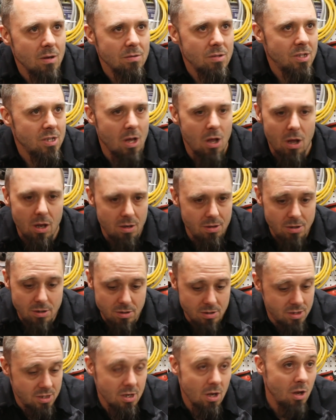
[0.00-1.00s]
sell it. You
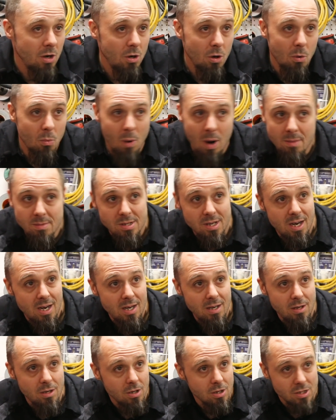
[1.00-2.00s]
can sell on your own
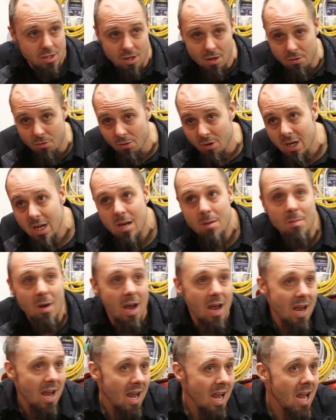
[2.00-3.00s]
website. You can sell through
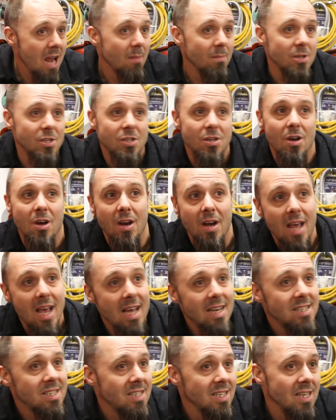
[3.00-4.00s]
eBay, Amazon,
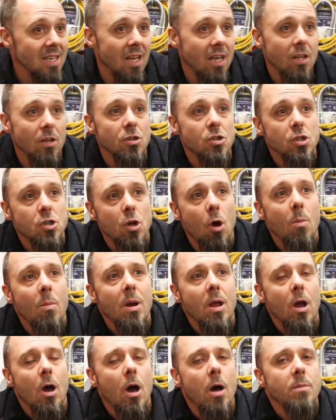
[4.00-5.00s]
Etsy. Like, there's so
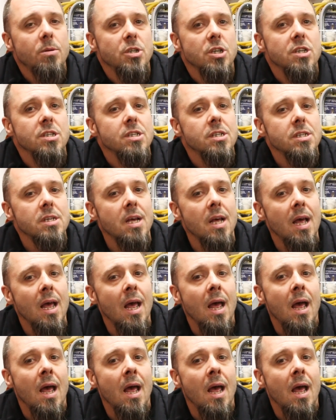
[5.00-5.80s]
many options.